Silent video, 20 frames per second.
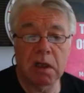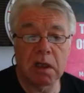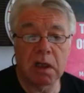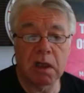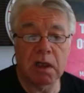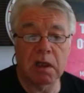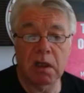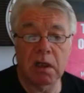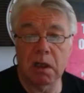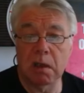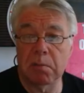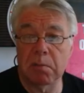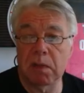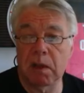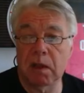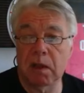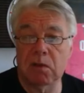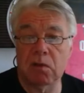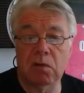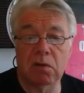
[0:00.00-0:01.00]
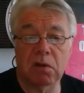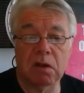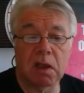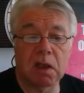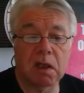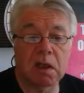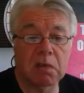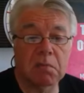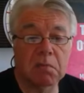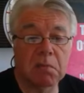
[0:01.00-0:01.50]
They appeared on
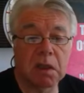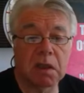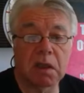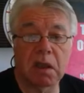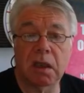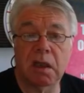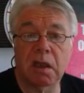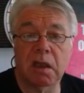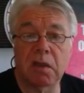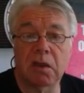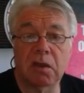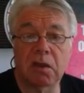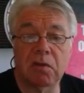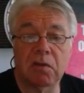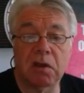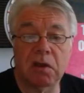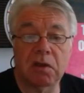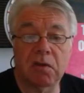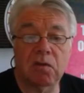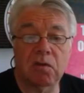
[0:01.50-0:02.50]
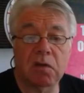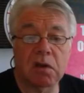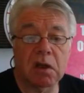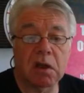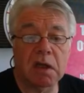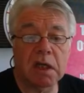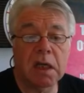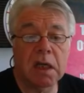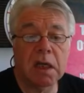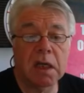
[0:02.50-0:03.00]
the Monday the 13th of
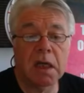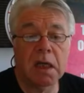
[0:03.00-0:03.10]
July,